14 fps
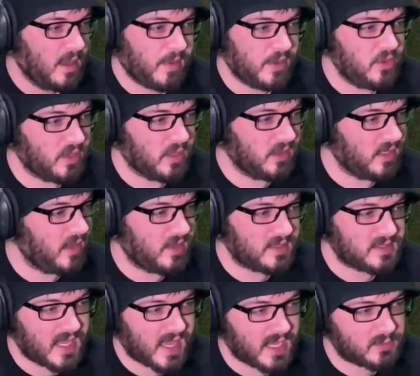But you can leave the
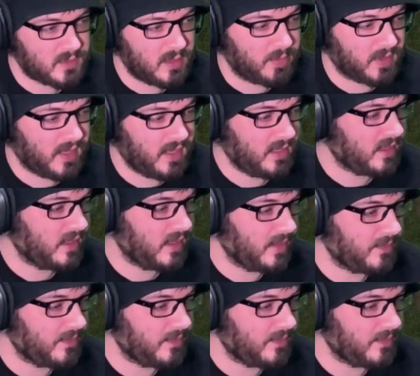attack speed blank.